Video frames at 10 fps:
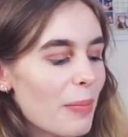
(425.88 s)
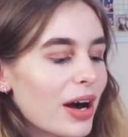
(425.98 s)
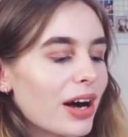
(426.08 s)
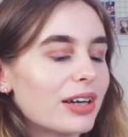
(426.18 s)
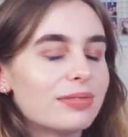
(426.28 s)

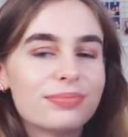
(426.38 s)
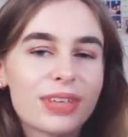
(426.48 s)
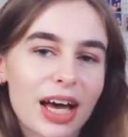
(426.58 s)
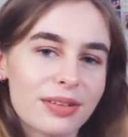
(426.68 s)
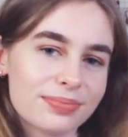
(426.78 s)
But
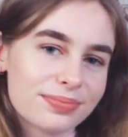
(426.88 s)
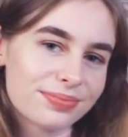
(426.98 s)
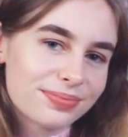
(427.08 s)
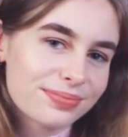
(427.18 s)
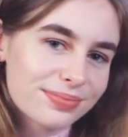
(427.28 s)
yeah,
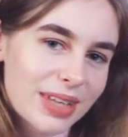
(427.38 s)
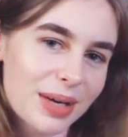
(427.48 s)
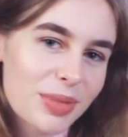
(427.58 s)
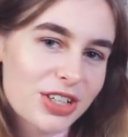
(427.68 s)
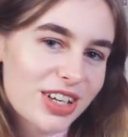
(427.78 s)

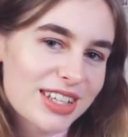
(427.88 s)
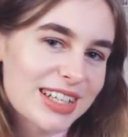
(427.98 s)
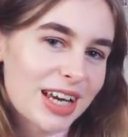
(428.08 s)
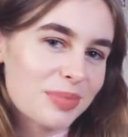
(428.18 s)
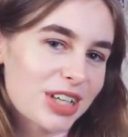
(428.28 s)
my trusty
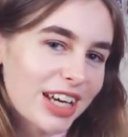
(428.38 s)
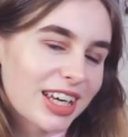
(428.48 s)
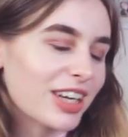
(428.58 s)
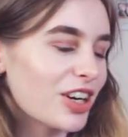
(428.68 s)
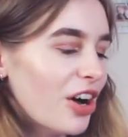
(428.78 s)
denim
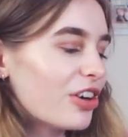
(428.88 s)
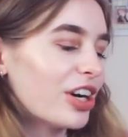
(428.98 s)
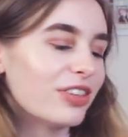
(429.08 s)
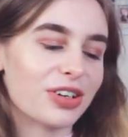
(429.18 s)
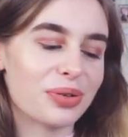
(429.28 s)
jacket. Can't
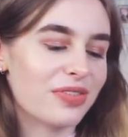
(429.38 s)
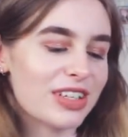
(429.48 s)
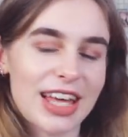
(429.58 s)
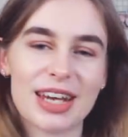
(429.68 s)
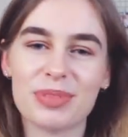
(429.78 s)
go wrong with
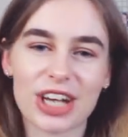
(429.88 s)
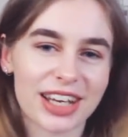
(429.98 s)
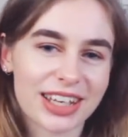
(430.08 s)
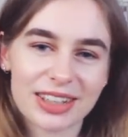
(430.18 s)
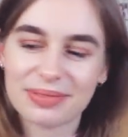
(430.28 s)
a denim
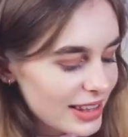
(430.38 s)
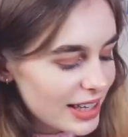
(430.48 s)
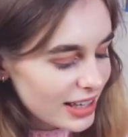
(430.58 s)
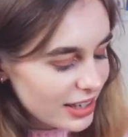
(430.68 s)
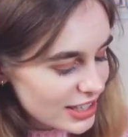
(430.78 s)
jacket.
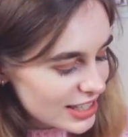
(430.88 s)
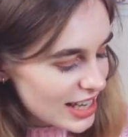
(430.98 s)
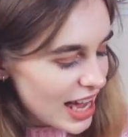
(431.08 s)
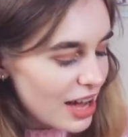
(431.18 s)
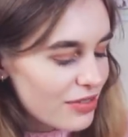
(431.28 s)
Then I
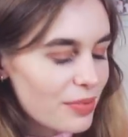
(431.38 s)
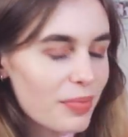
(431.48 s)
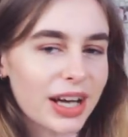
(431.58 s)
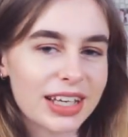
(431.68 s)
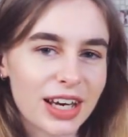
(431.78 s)
just have
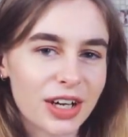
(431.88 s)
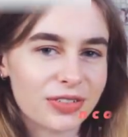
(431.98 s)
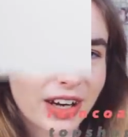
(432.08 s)
my yellow